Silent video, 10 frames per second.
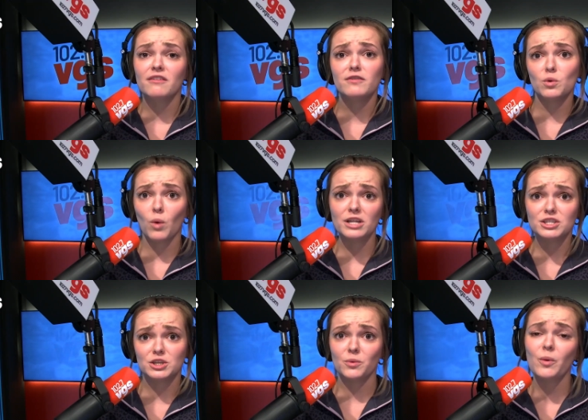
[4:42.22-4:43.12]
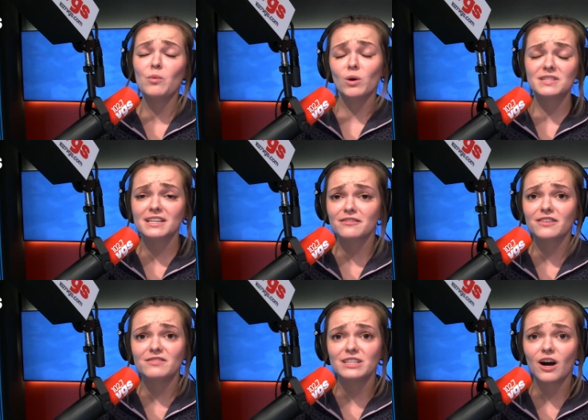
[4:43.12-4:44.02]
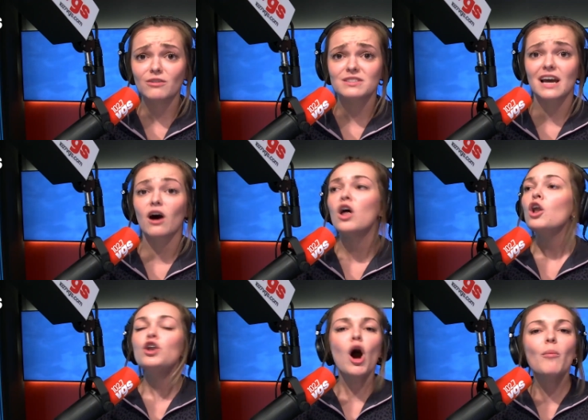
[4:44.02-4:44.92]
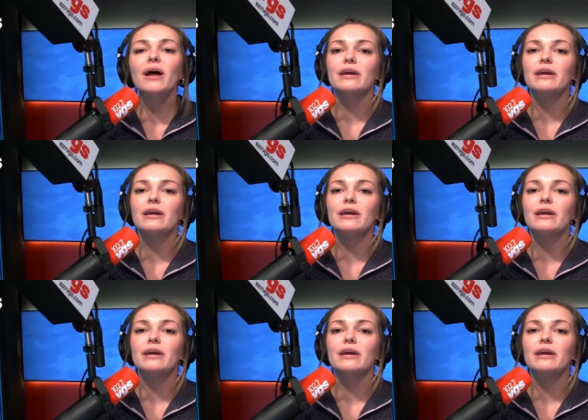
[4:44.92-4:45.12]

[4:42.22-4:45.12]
if you want to, and we won't take the $50 out. Nobody